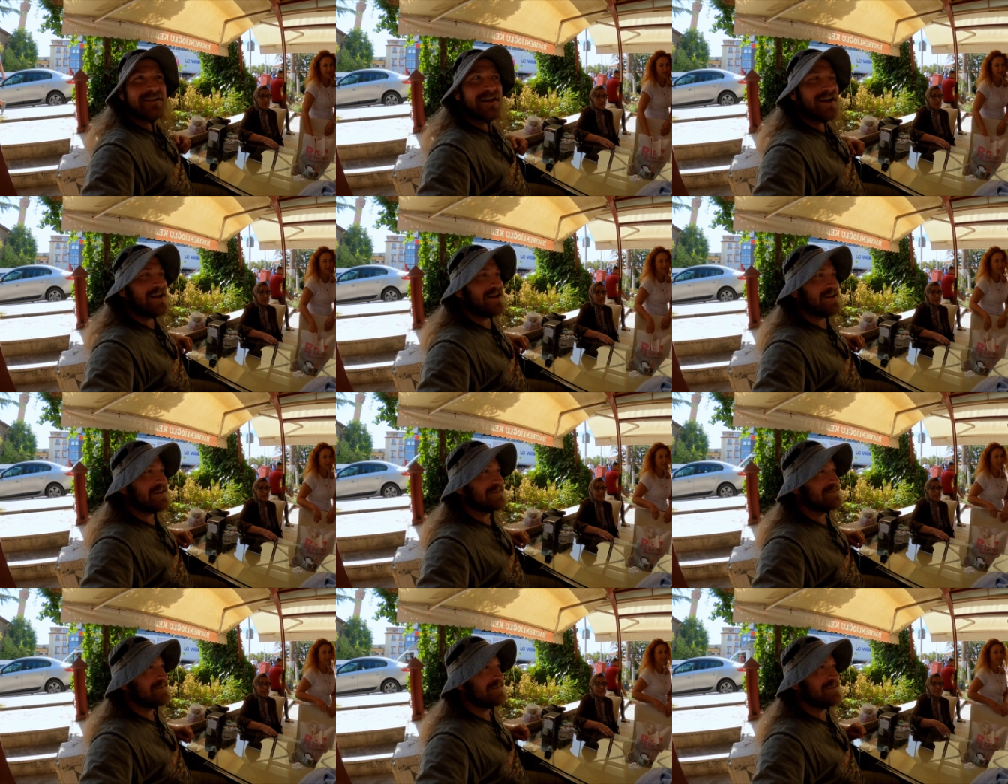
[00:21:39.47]

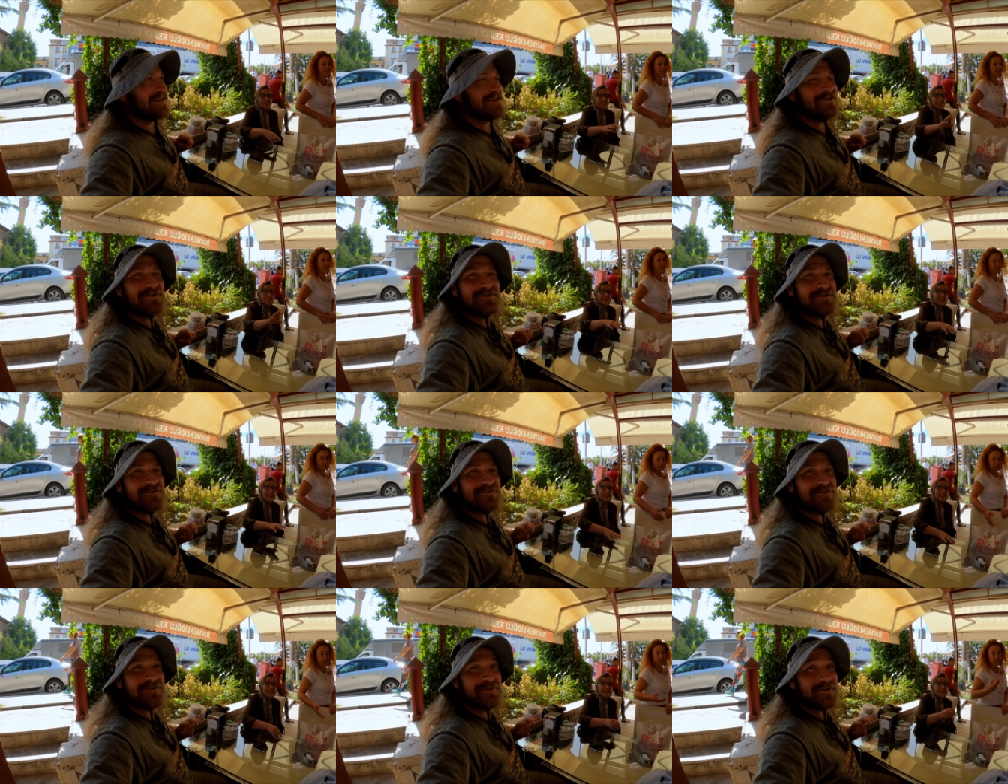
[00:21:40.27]

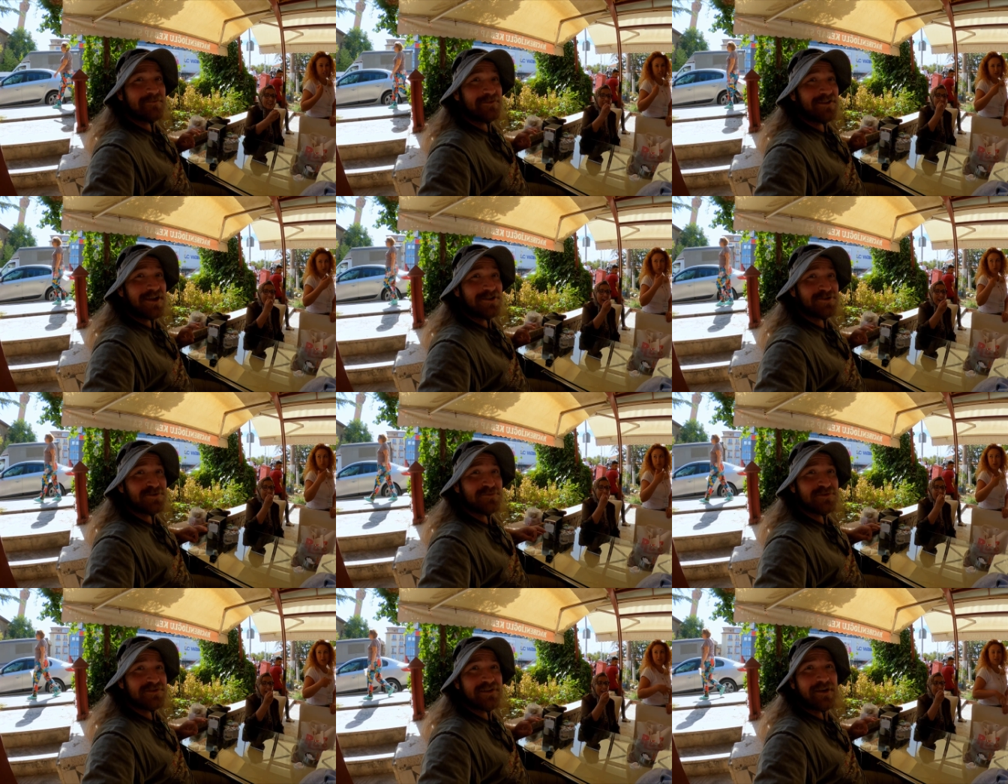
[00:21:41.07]
The lunch
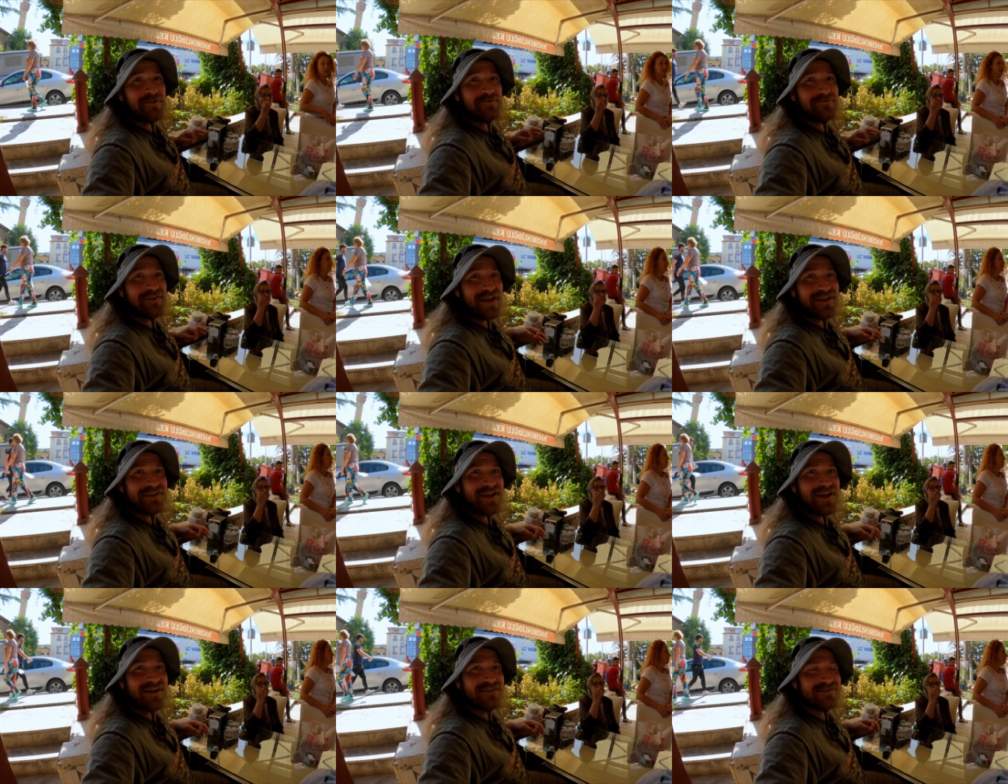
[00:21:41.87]
was
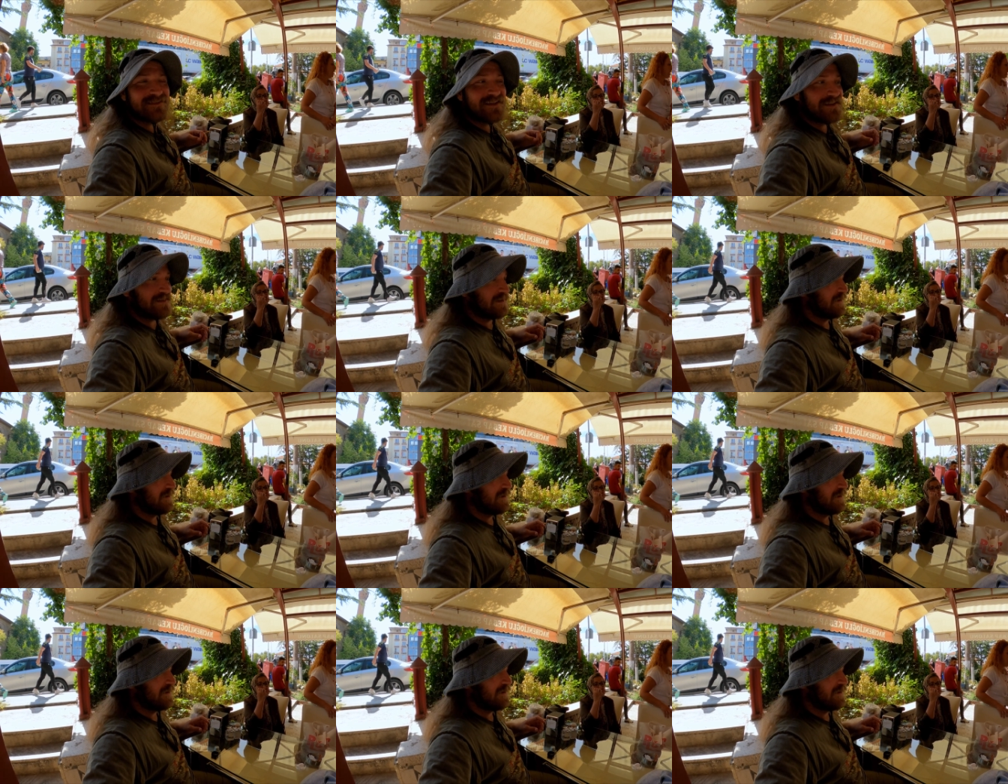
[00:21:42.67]
fantastic,